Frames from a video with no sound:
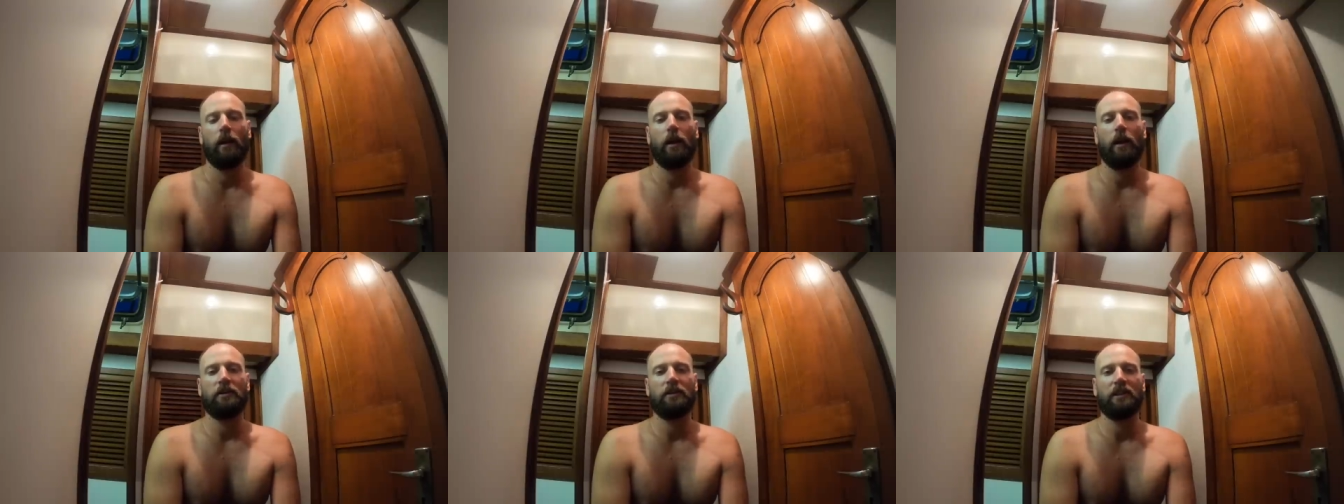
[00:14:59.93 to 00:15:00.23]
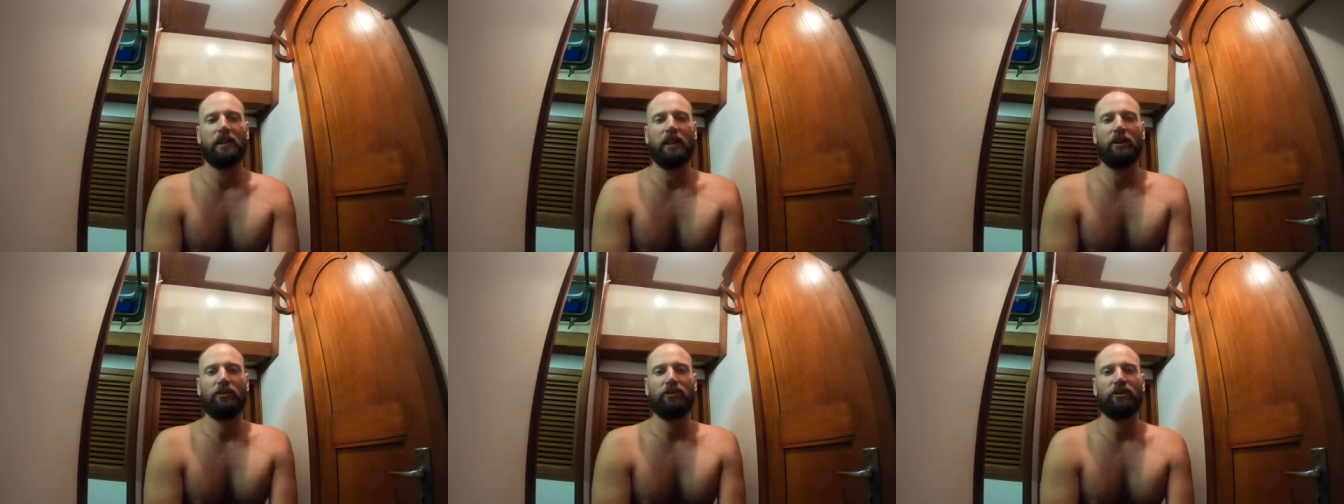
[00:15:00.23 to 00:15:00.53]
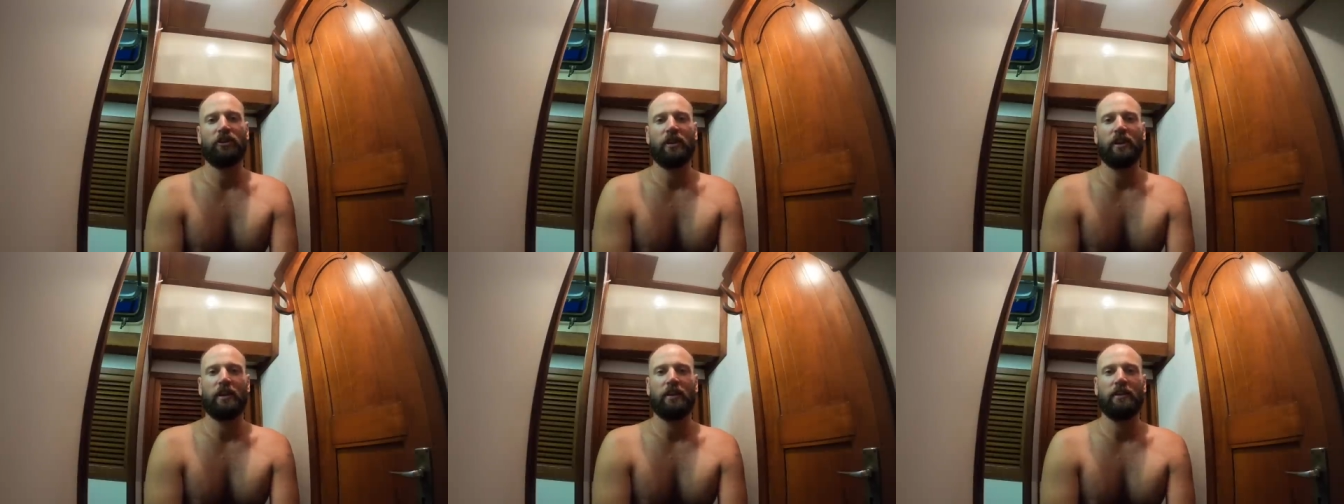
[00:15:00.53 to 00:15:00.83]

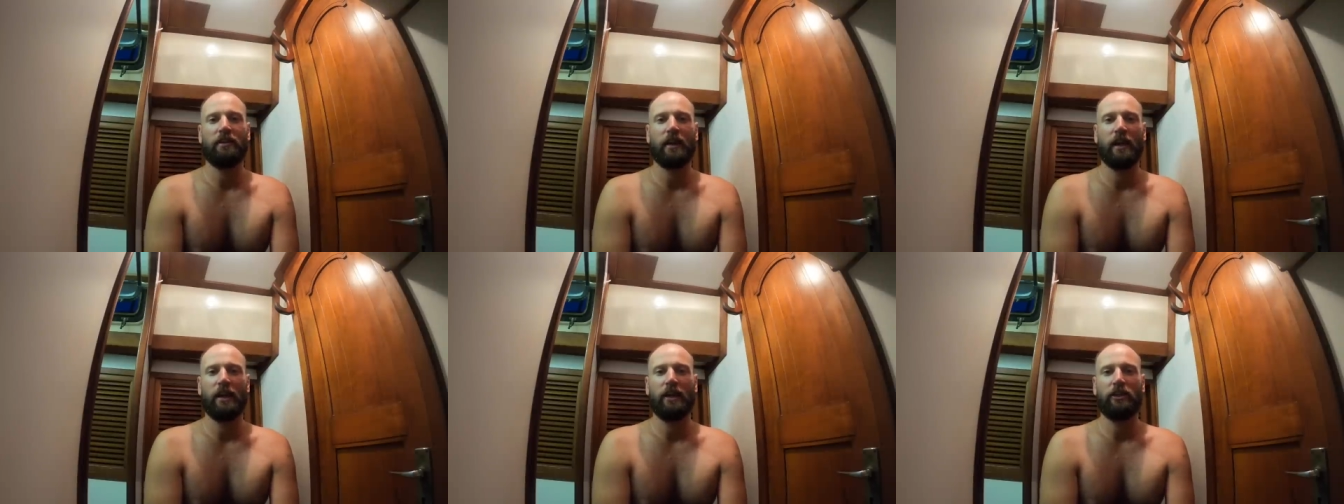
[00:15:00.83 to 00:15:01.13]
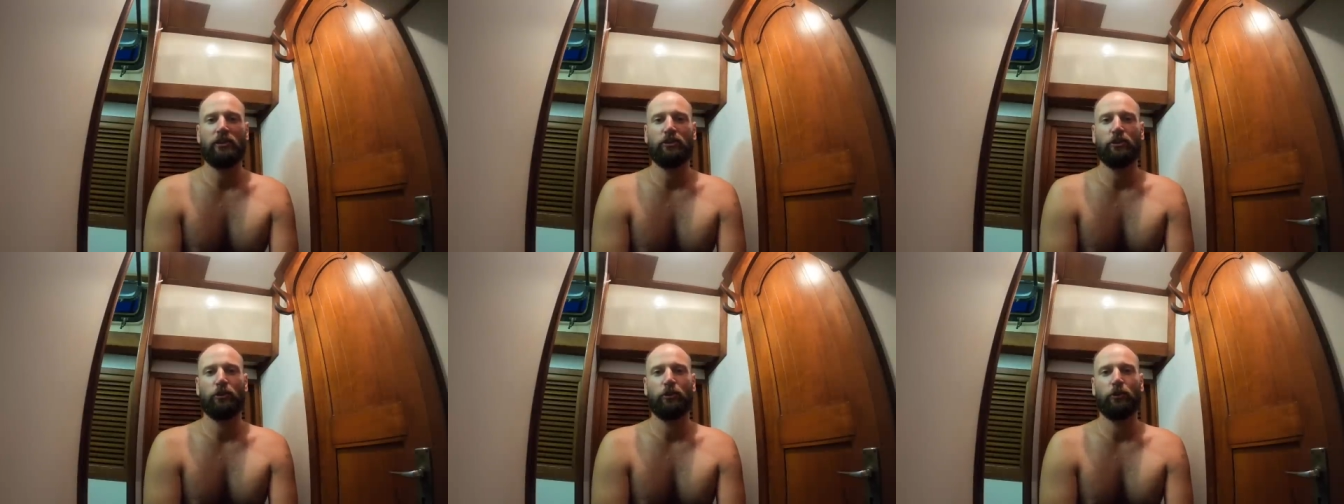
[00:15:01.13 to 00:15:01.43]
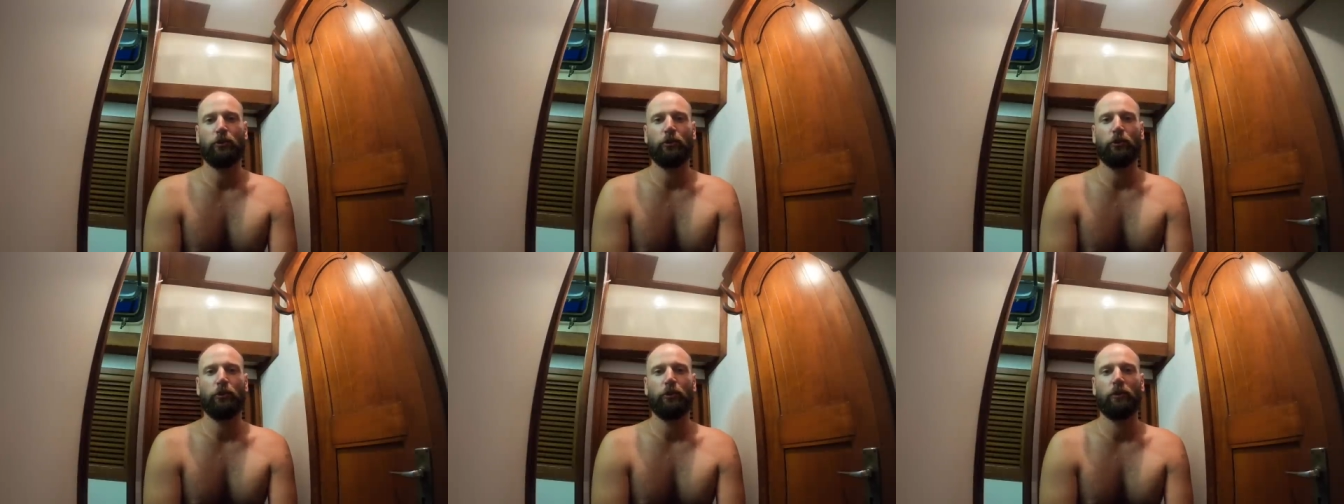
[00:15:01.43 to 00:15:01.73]
Isolation day
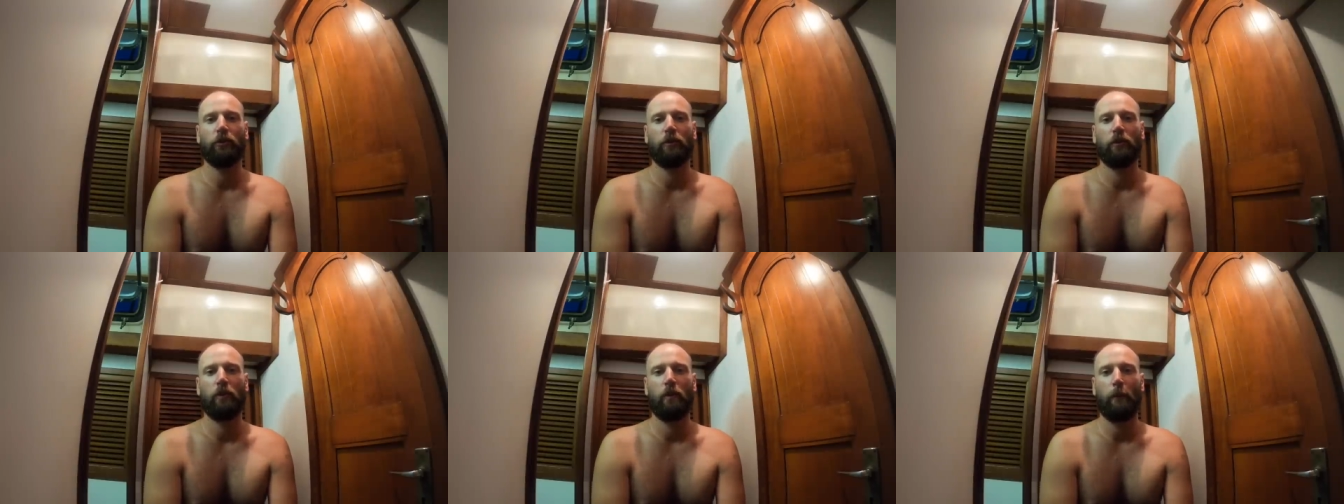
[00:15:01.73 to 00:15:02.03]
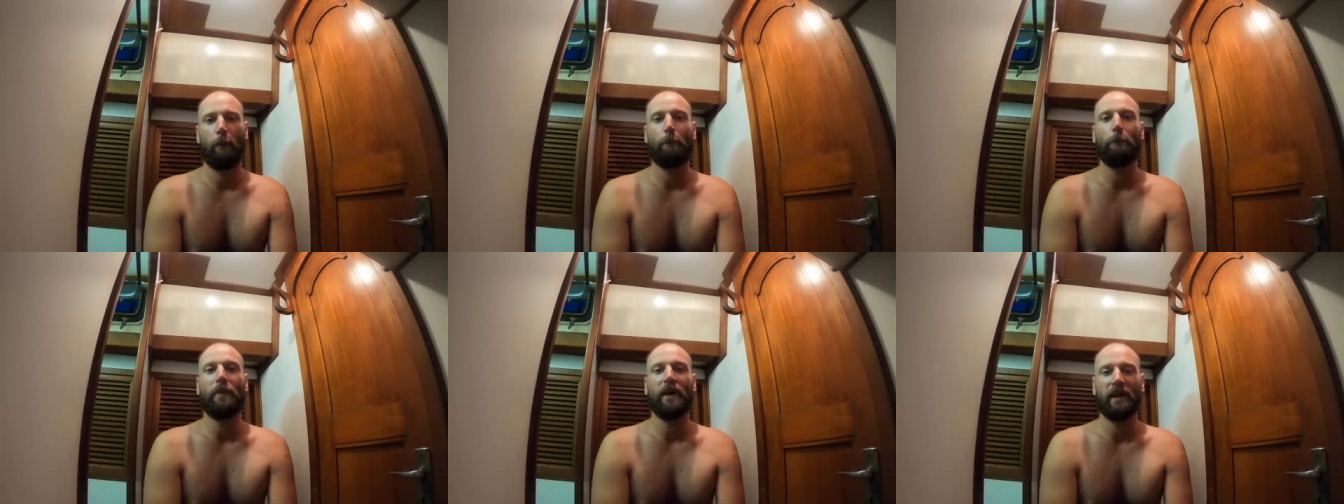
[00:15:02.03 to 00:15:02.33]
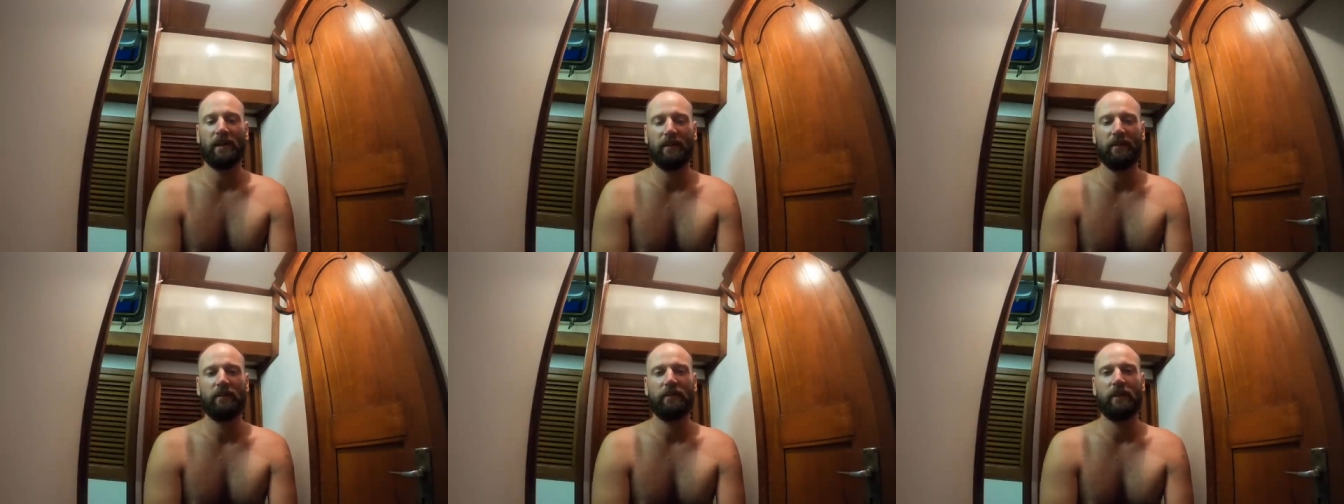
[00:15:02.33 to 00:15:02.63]
two,
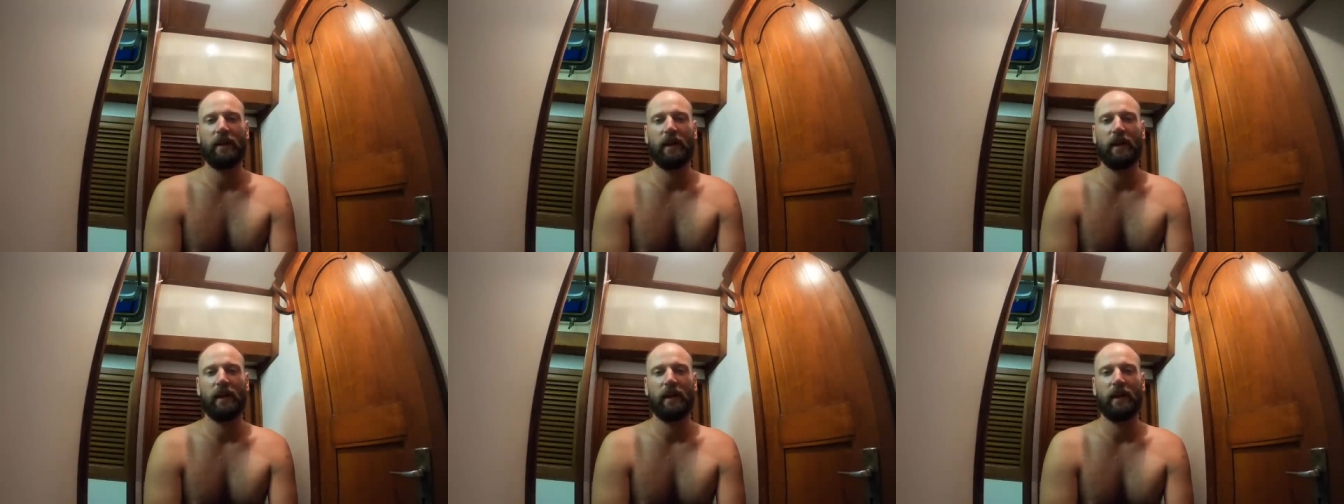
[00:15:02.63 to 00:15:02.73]
better than